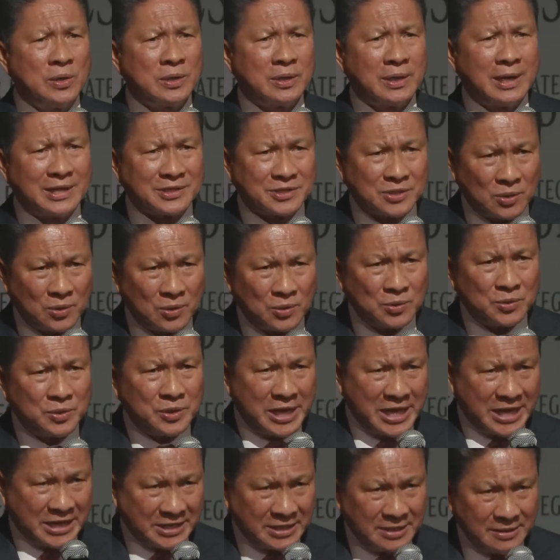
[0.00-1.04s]
as all
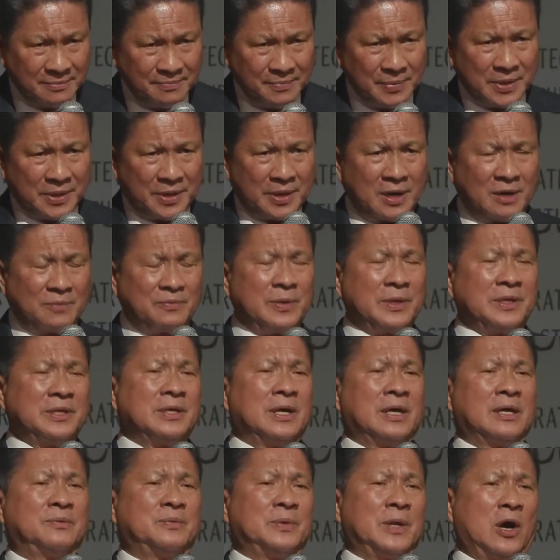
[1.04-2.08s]
need. You know,
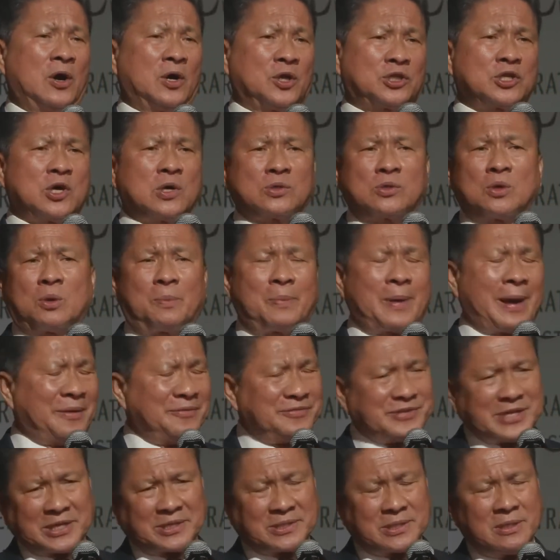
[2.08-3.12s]
we, uh, we always talk to the
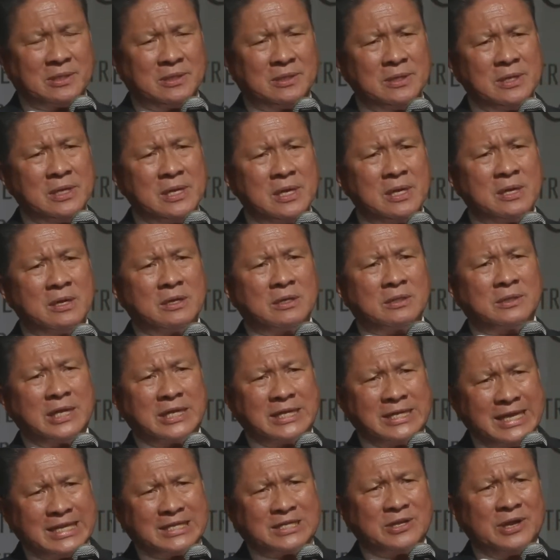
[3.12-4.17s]
private sector they
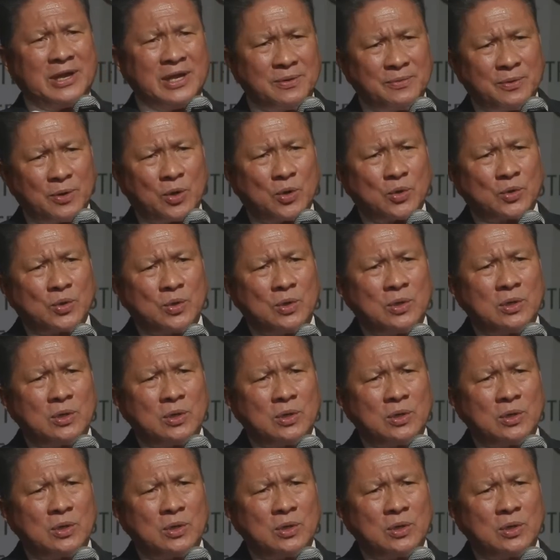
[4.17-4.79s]
need to have a good